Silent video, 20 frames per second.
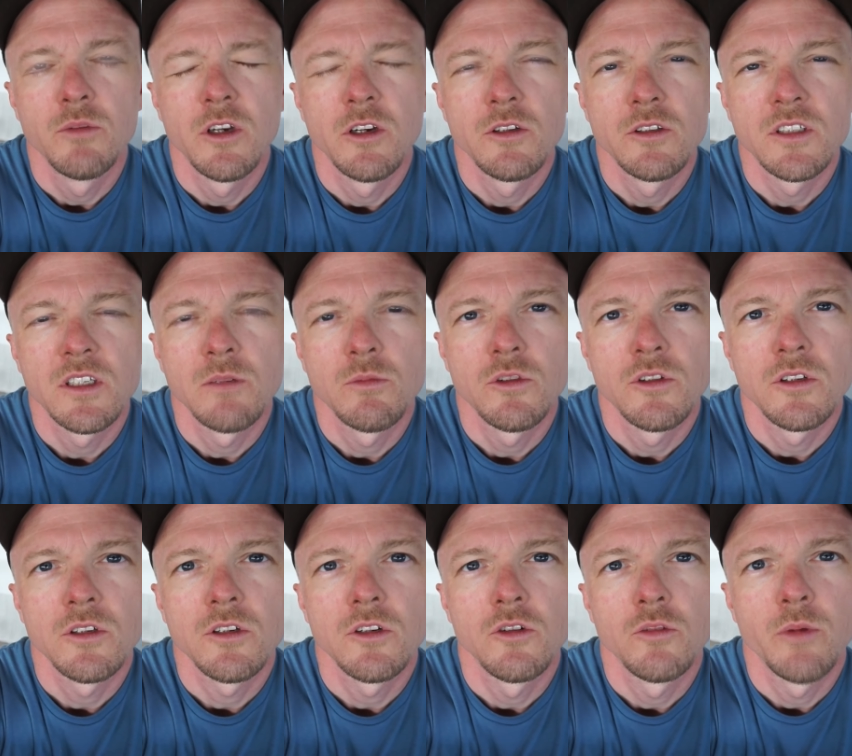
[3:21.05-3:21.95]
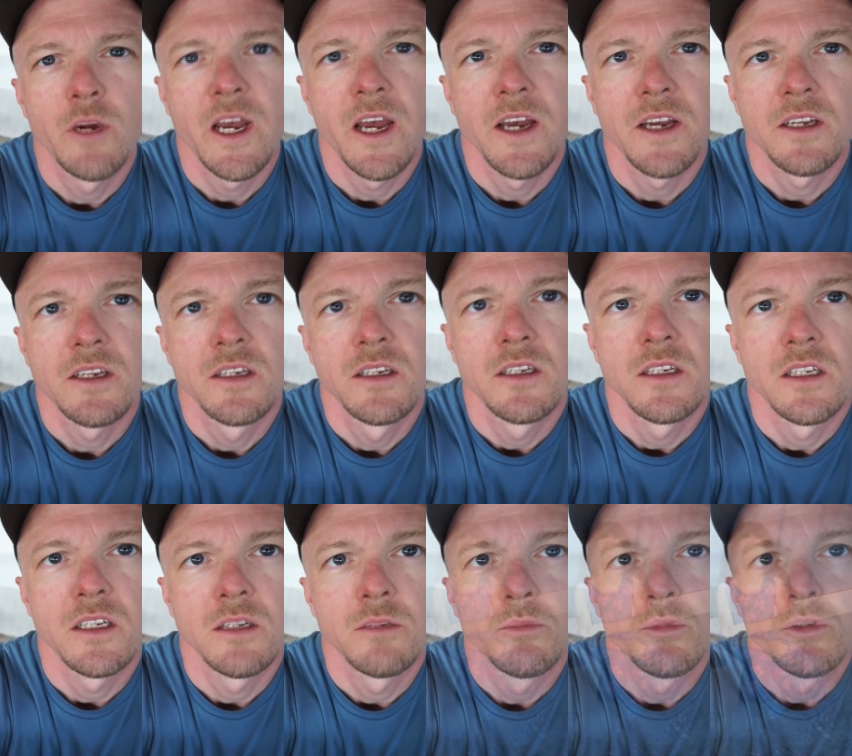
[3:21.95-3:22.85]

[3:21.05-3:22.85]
but I was able to go back and